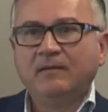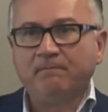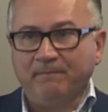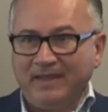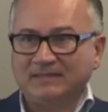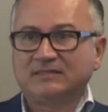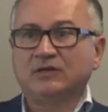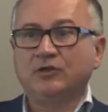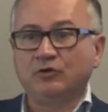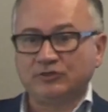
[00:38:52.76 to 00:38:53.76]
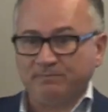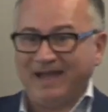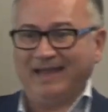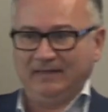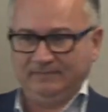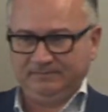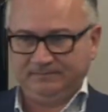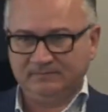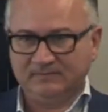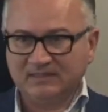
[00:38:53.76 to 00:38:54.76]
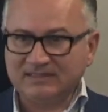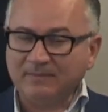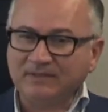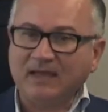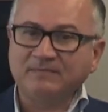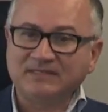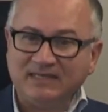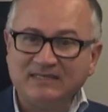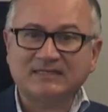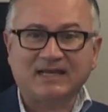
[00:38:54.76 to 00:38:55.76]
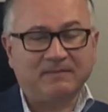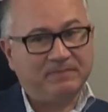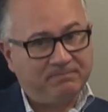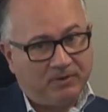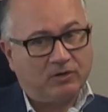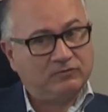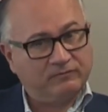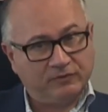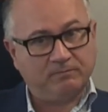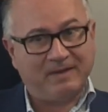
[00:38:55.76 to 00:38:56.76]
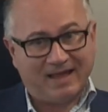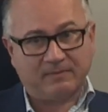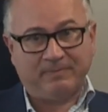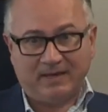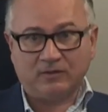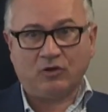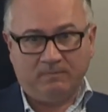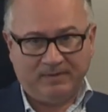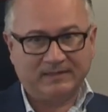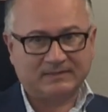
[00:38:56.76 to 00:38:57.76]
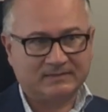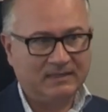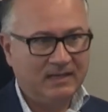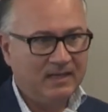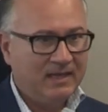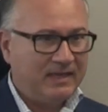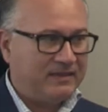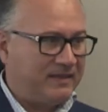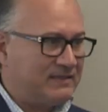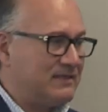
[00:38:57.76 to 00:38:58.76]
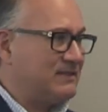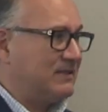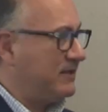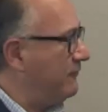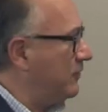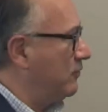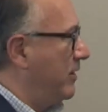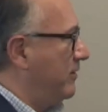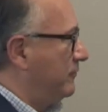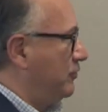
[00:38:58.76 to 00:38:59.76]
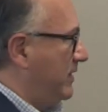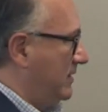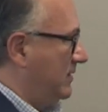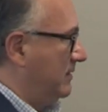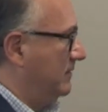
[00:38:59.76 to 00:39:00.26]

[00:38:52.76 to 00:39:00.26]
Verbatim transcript: meets your spine. Sometimes this can be part of your back pain complex and this is a different way of treating.